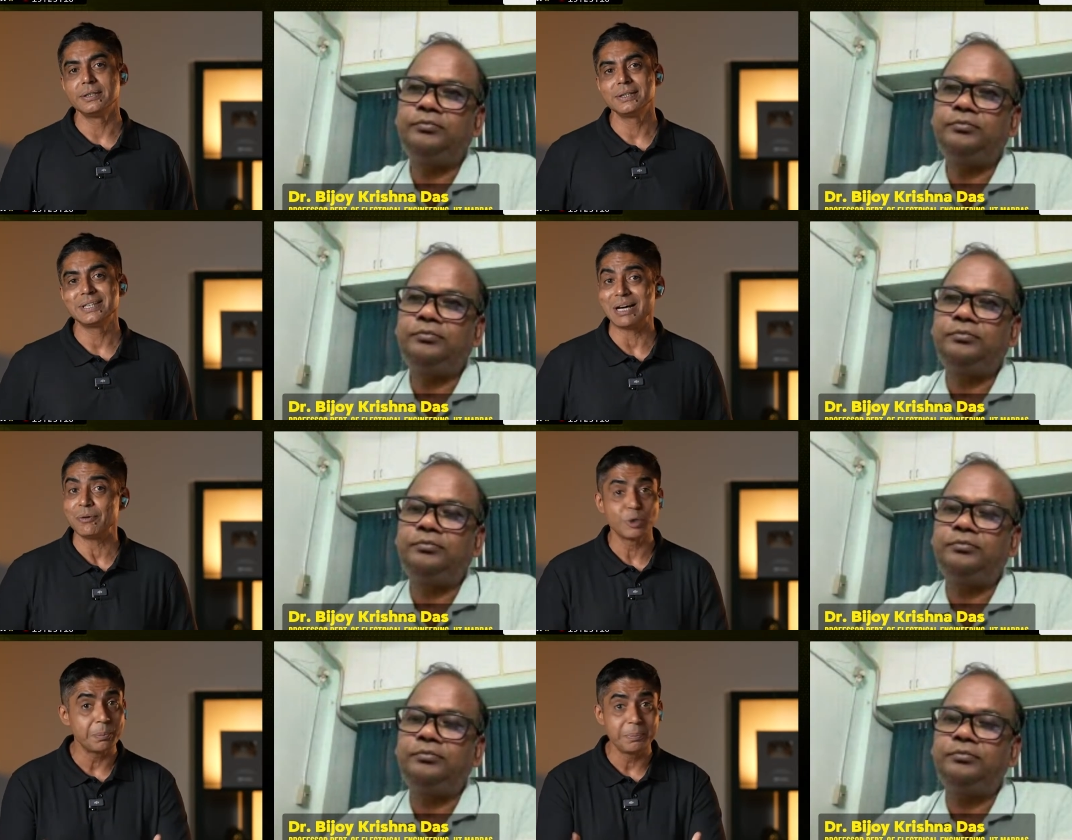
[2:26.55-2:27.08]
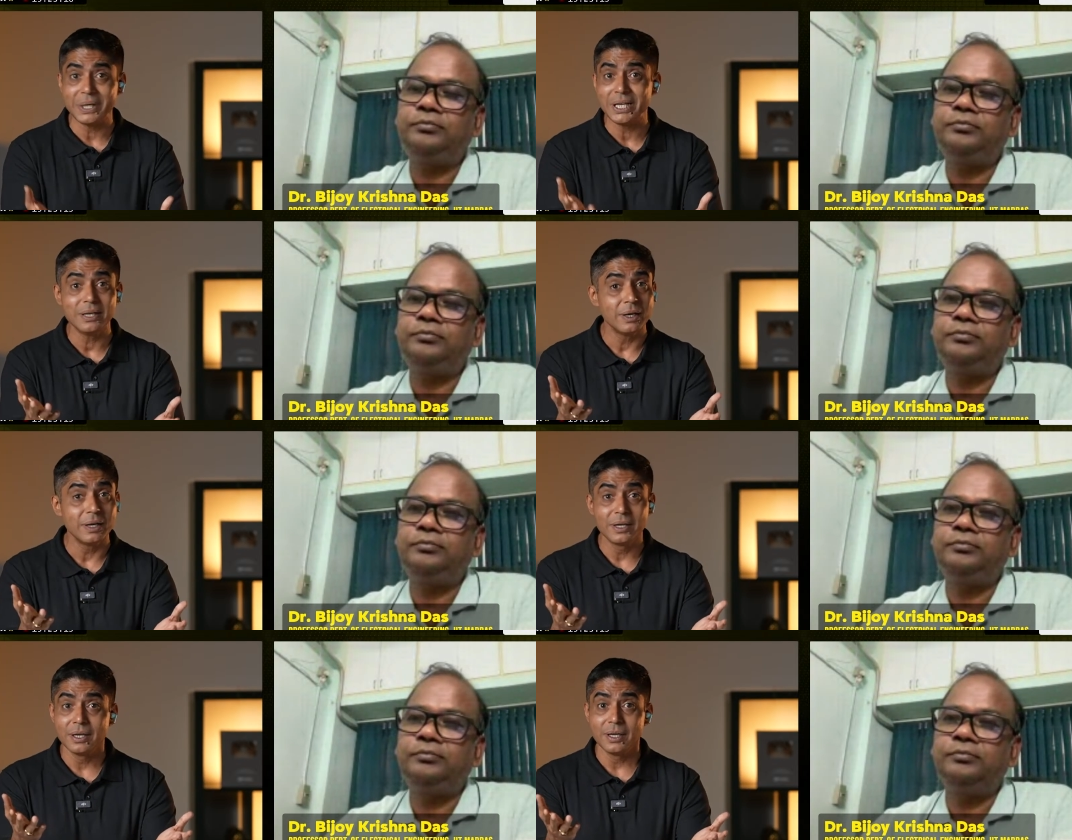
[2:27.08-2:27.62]
Speaker 1: That would
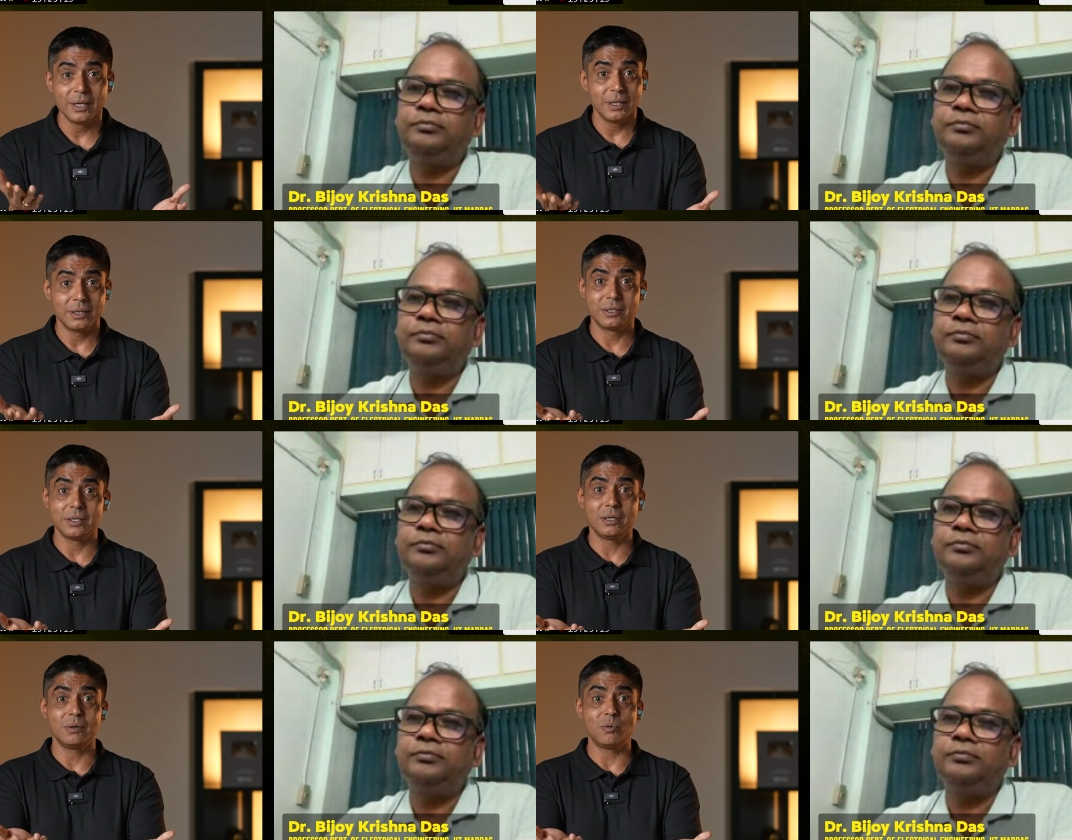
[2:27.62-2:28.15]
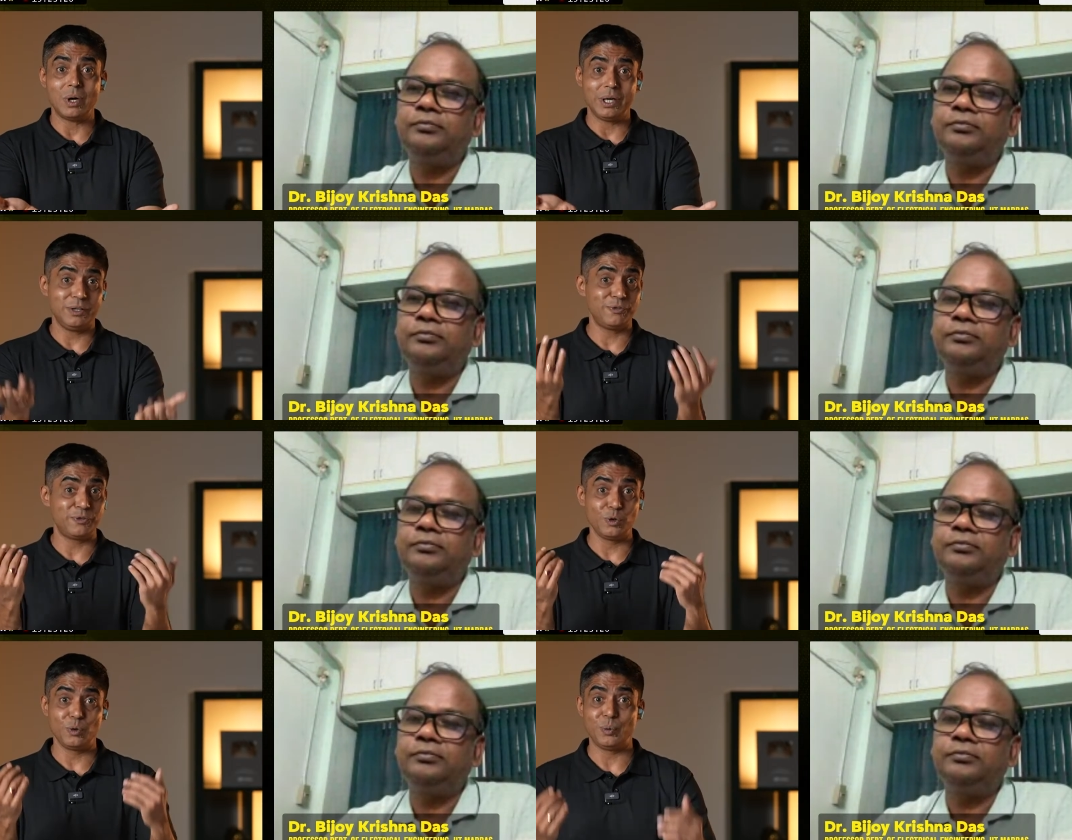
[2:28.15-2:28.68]
be the
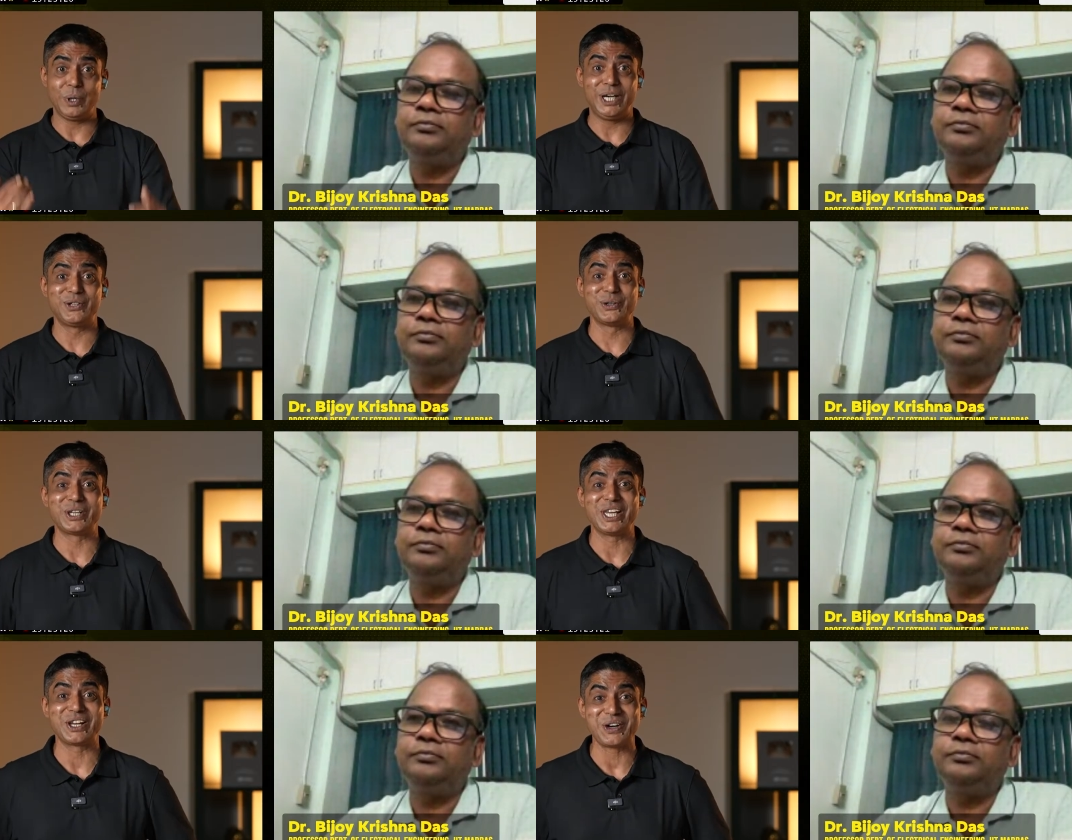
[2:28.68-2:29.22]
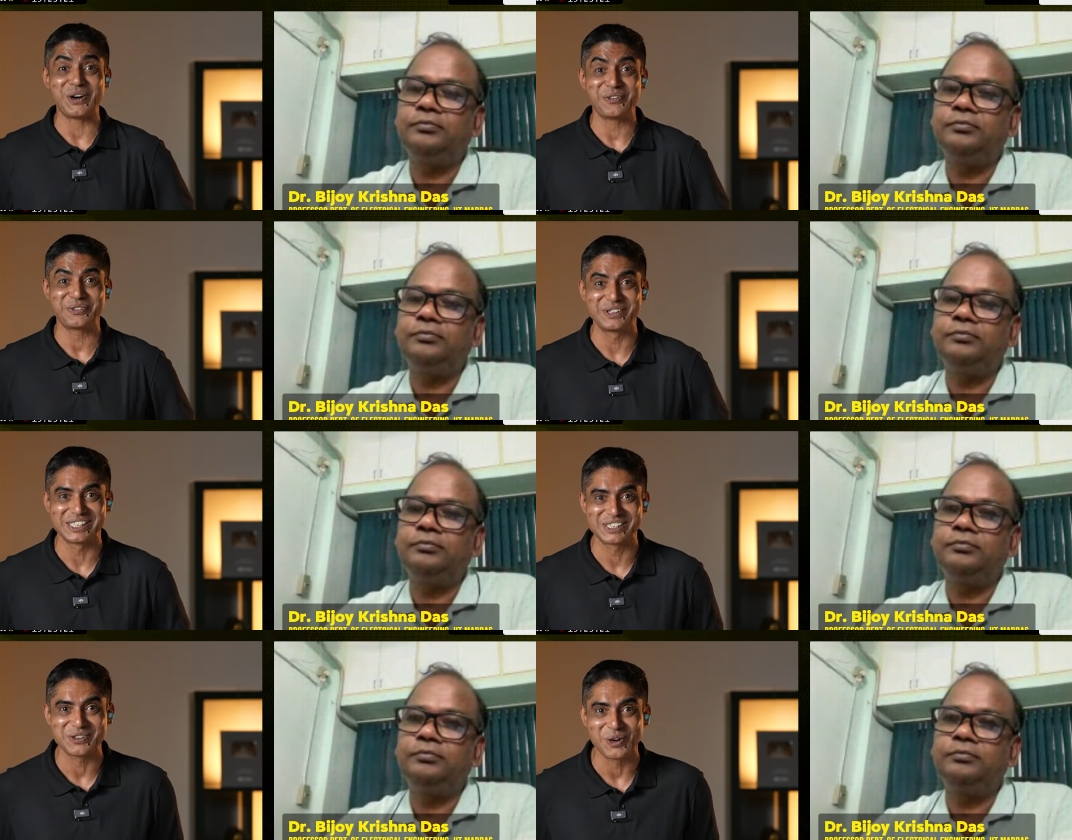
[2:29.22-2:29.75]
wonderful way to kick off
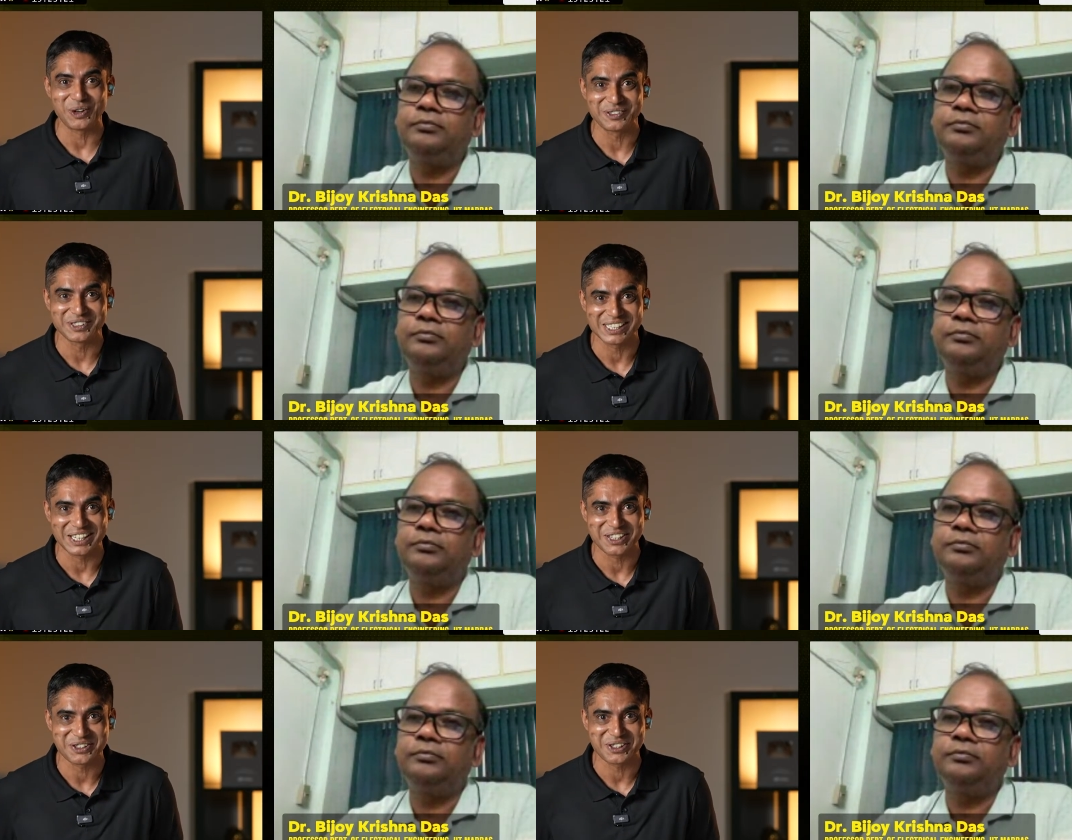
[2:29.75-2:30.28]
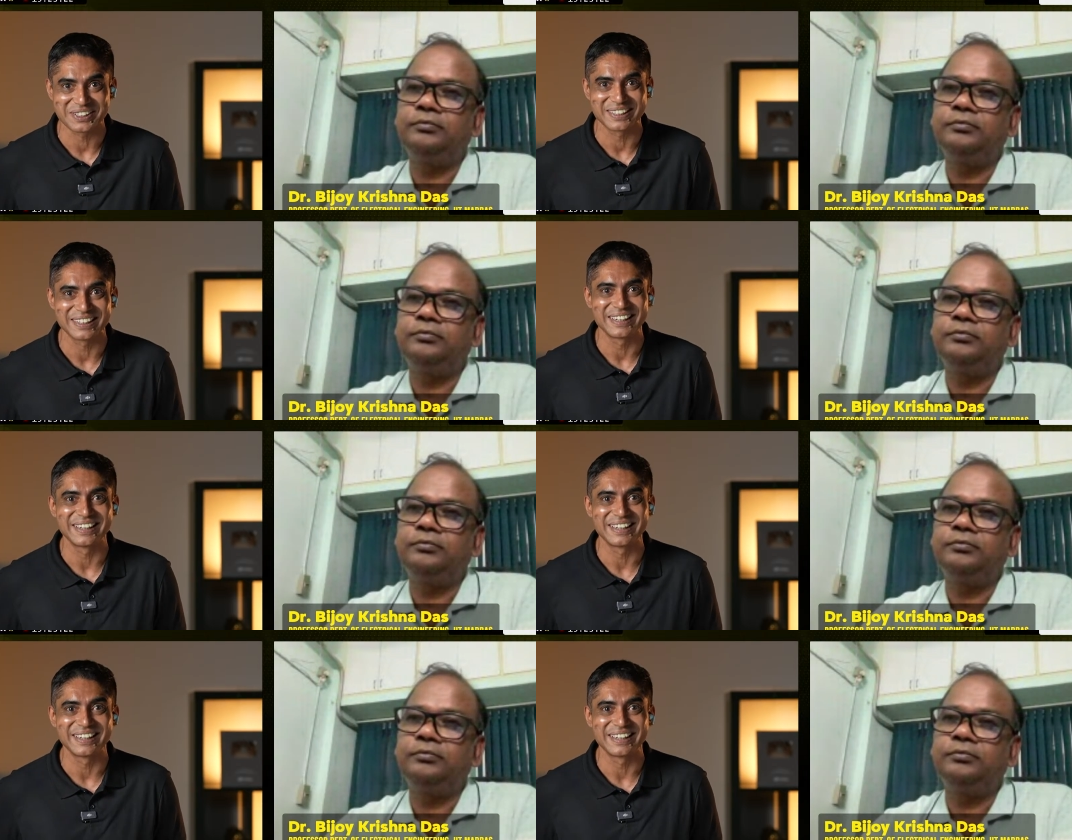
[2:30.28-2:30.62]
this conversation.